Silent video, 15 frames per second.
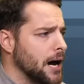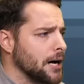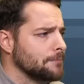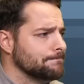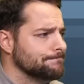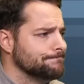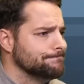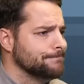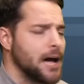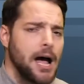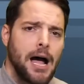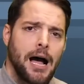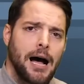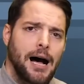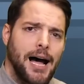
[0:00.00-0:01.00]
Huh.
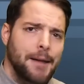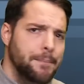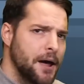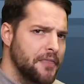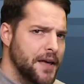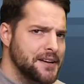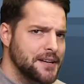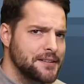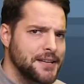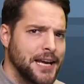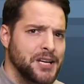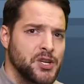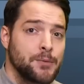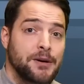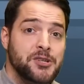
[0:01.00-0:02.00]
I bet that didn't
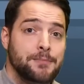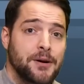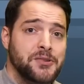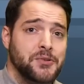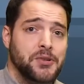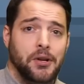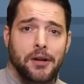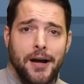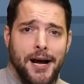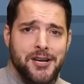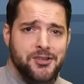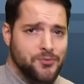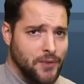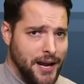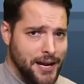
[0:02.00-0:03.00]
take too much muscle to
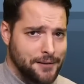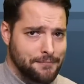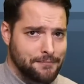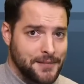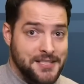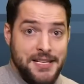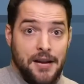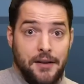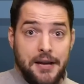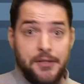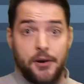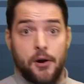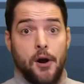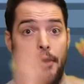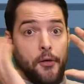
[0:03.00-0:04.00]
launch, right? It's not
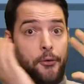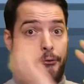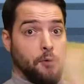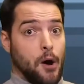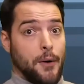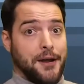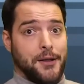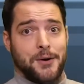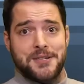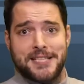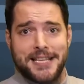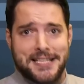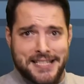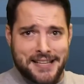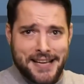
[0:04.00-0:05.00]
like they're throwing
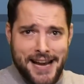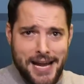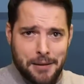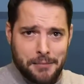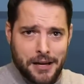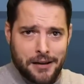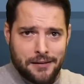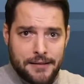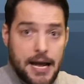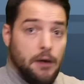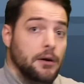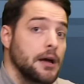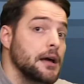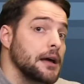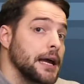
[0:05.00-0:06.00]
those things at the enemy.
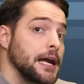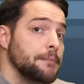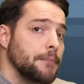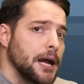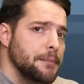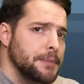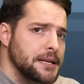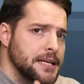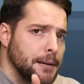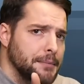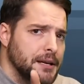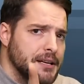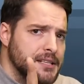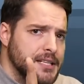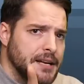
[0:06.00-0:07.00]
Now, it might be
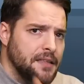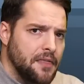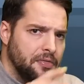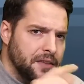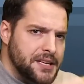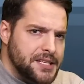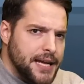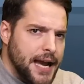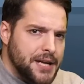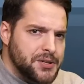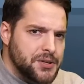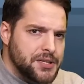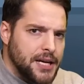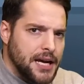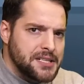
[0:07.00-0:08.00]
tempting to say that this
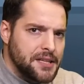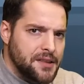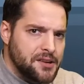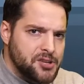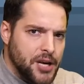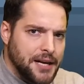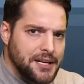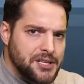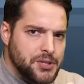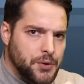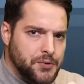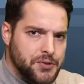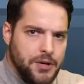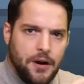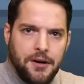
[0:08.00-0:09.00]
exercise that the Chinese
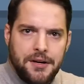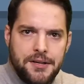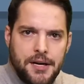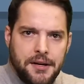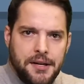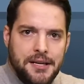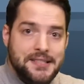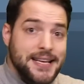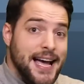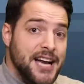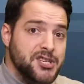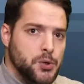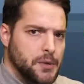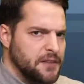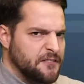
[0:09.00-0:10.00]
soldiers are conducting is
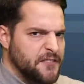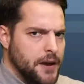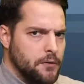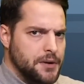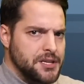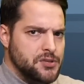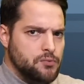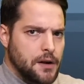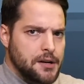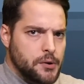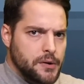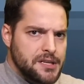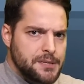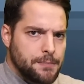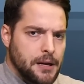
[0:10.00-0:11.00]
actually very
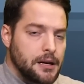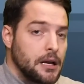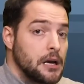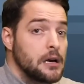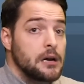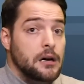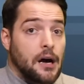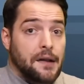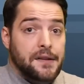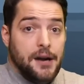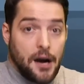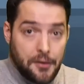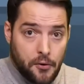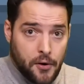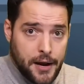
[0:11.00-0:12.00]
strenuous, but on
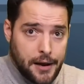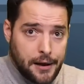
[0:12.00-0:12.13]
the other